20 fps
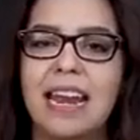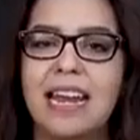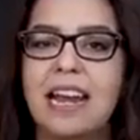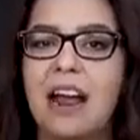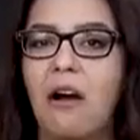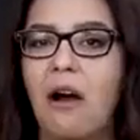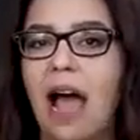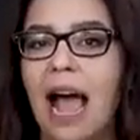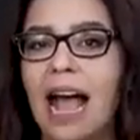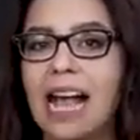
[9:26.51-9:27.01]

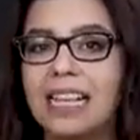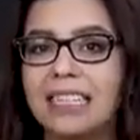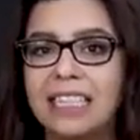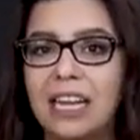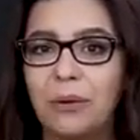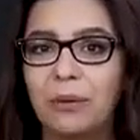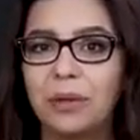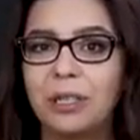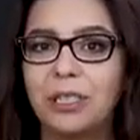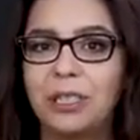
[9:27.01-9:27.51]
Now, as
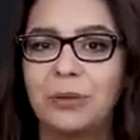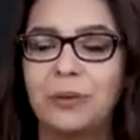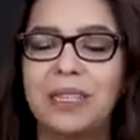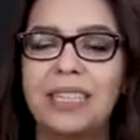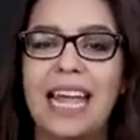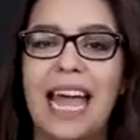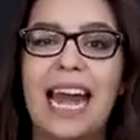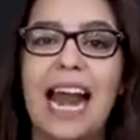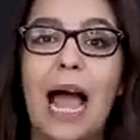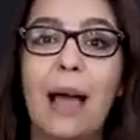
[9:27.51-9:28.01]
they were
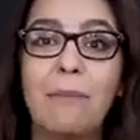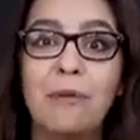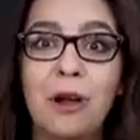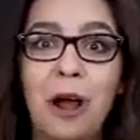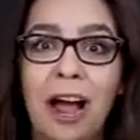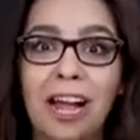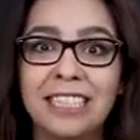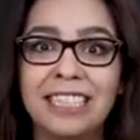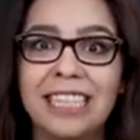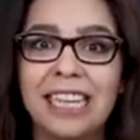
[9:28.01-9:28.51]
doing that, I'm
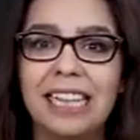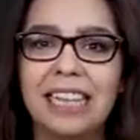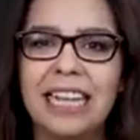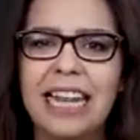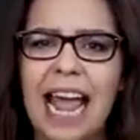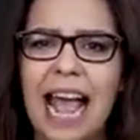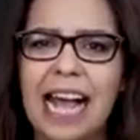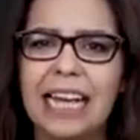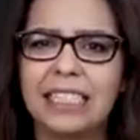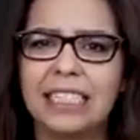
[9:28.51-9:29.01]

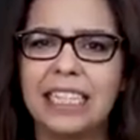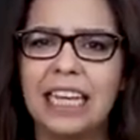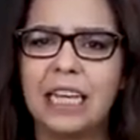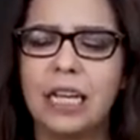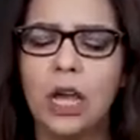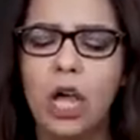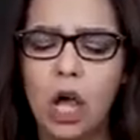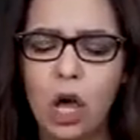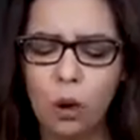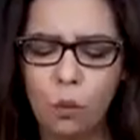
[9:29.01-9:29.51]
constantly
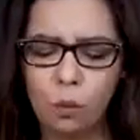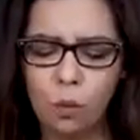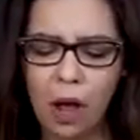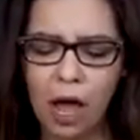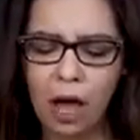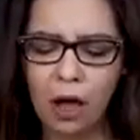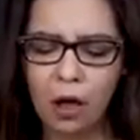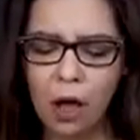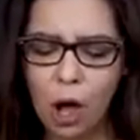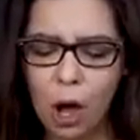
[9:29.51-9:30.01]
asking,
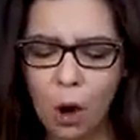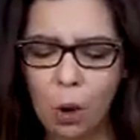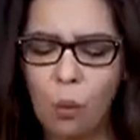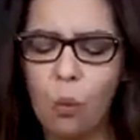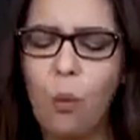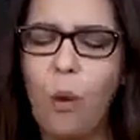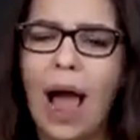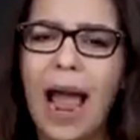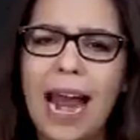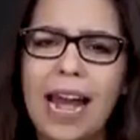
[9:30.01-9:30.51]
well,
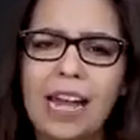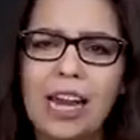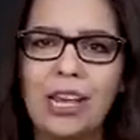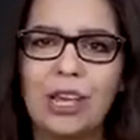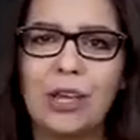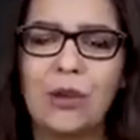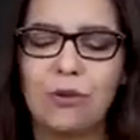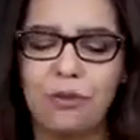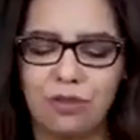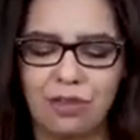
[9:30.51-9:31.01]
why do
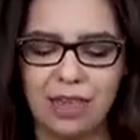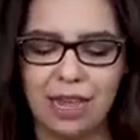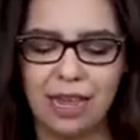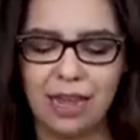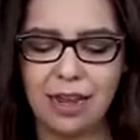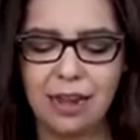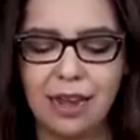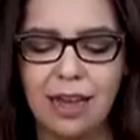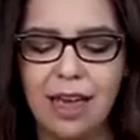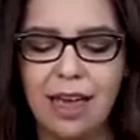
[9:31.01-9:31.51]
you
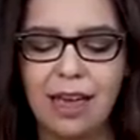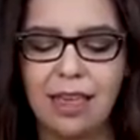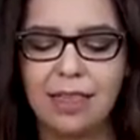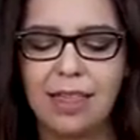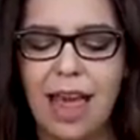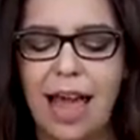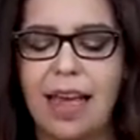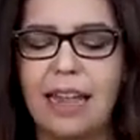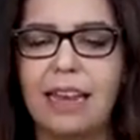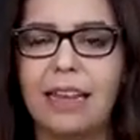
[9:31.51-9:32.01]
think
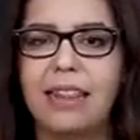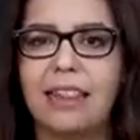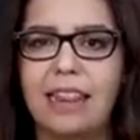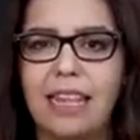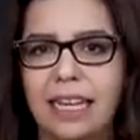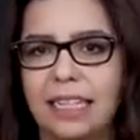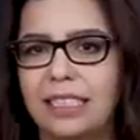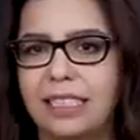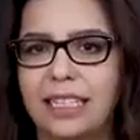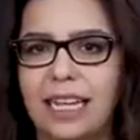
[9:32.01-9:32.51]
that
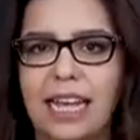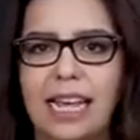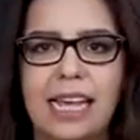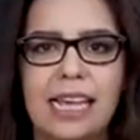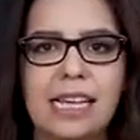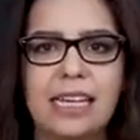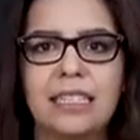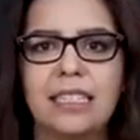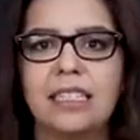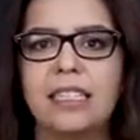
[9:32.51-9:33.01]
this
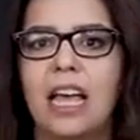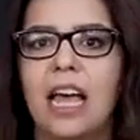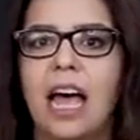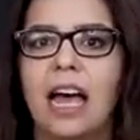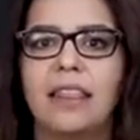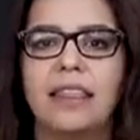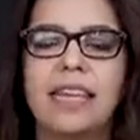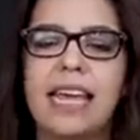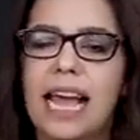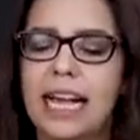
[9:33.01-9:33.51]
is
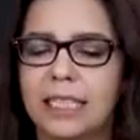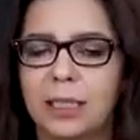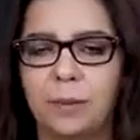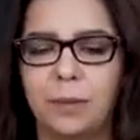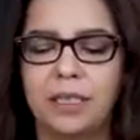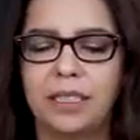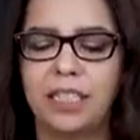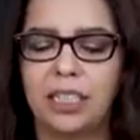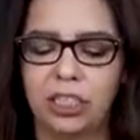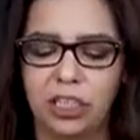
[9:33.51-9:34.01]
the
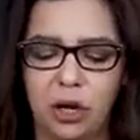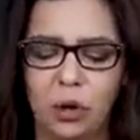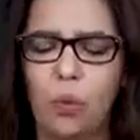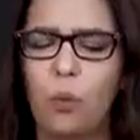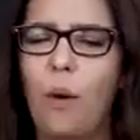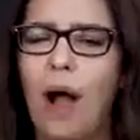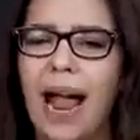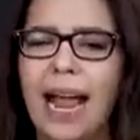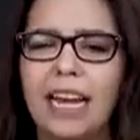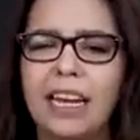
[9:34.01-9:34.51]
exposition?
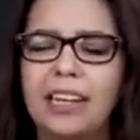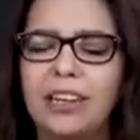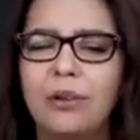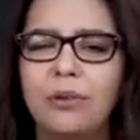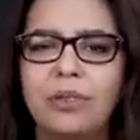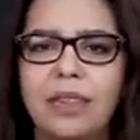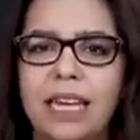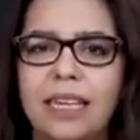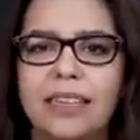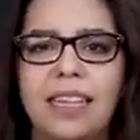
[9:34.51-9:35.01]
Why do
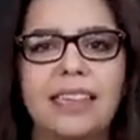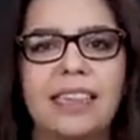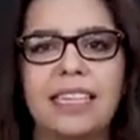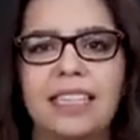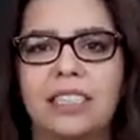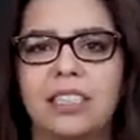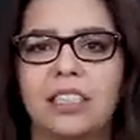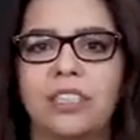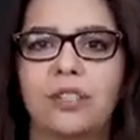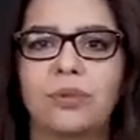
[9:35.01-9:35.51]
you think that
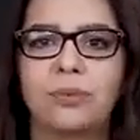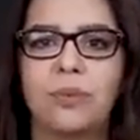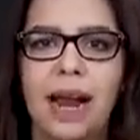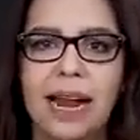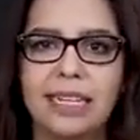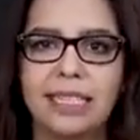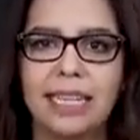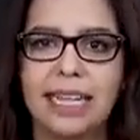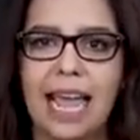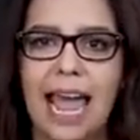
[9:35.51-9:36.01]
this is the
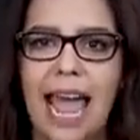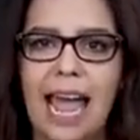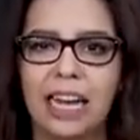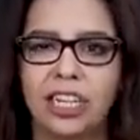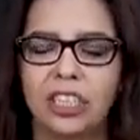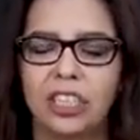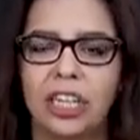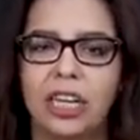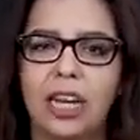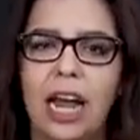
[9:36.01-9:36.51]
rising
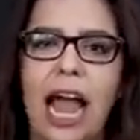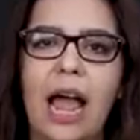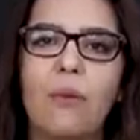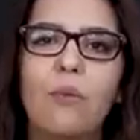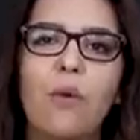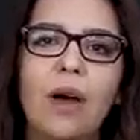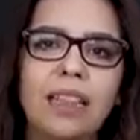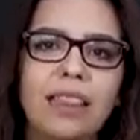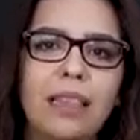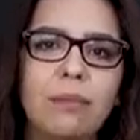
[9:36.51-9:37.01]
action? I
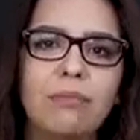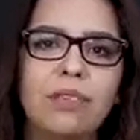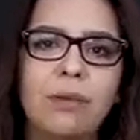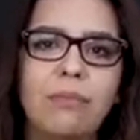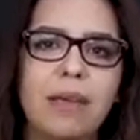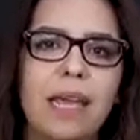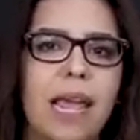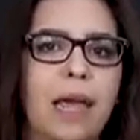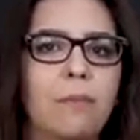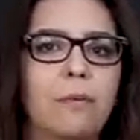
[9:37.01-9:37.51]
want them
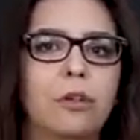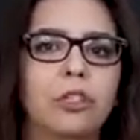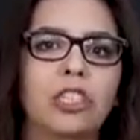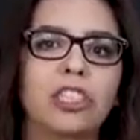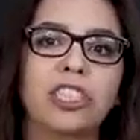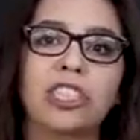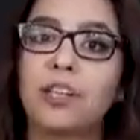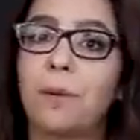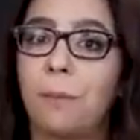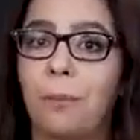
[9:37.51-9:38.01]
to be able
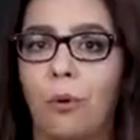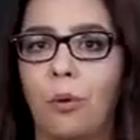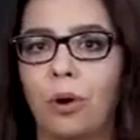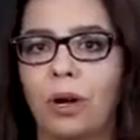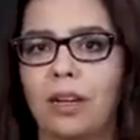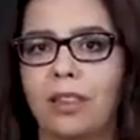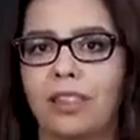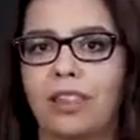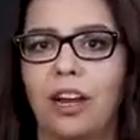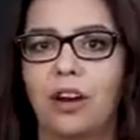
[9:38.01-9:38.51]
to
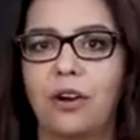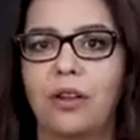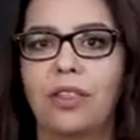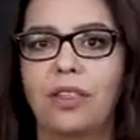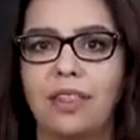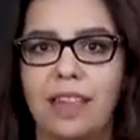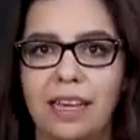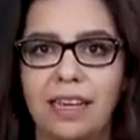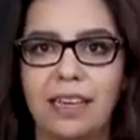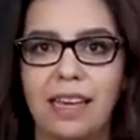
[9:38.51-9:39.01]
support their
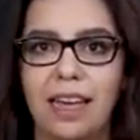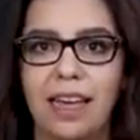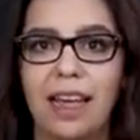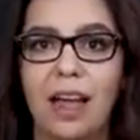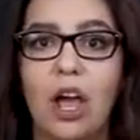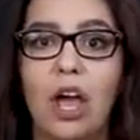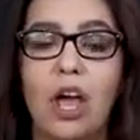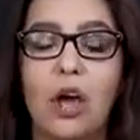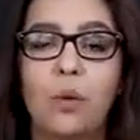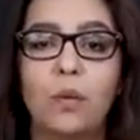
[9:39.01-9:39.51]

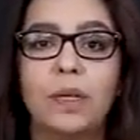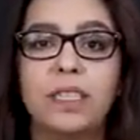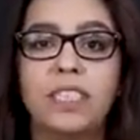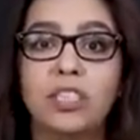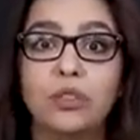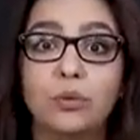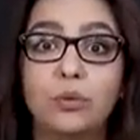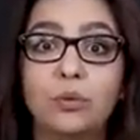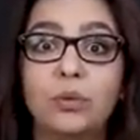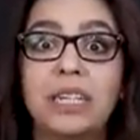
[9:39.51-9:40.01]
thinking, which
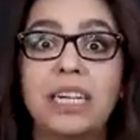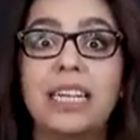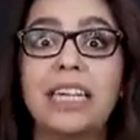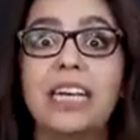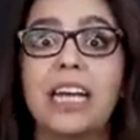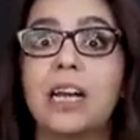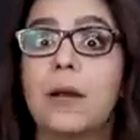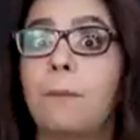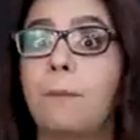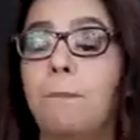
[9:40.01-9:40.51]
is
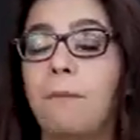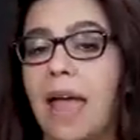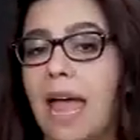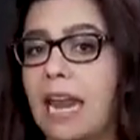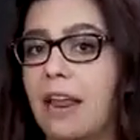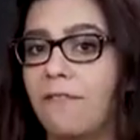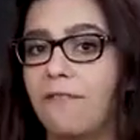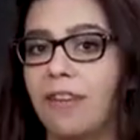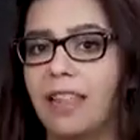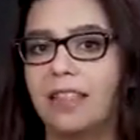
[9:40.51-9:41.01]
really going to
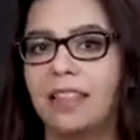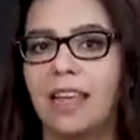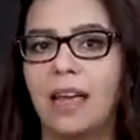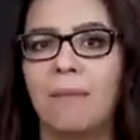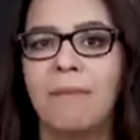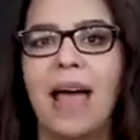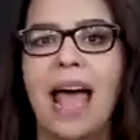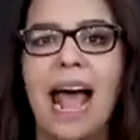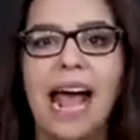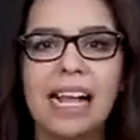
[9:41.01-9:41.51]
benefit
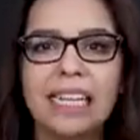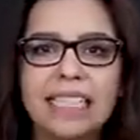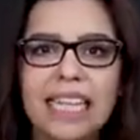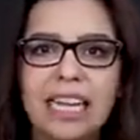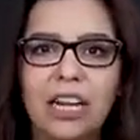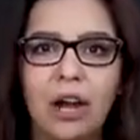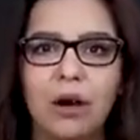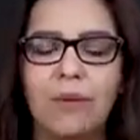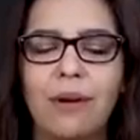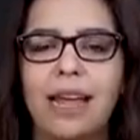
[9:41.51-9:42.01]
them as they
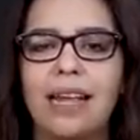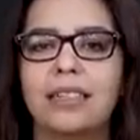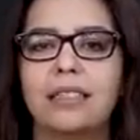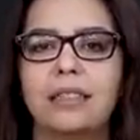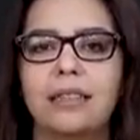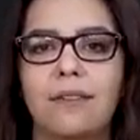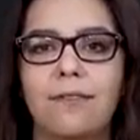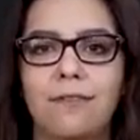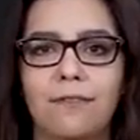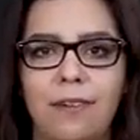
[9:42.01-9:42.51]
go
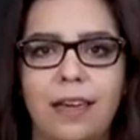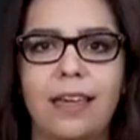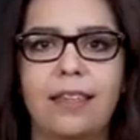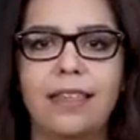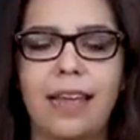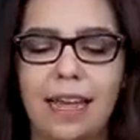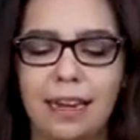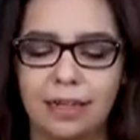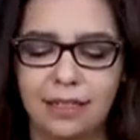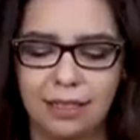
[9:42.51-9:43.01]
into 5th
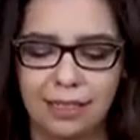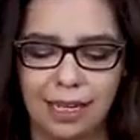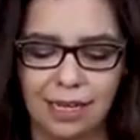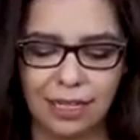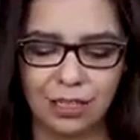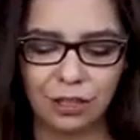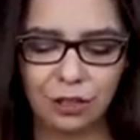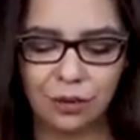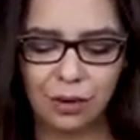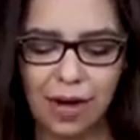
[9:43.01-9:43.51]
and
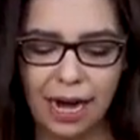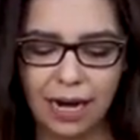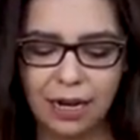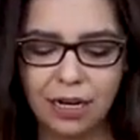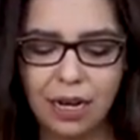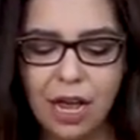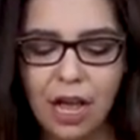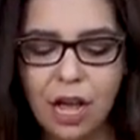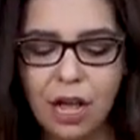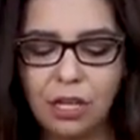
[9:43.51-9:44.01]
6th
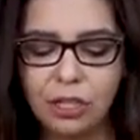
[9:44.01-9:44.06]
grade.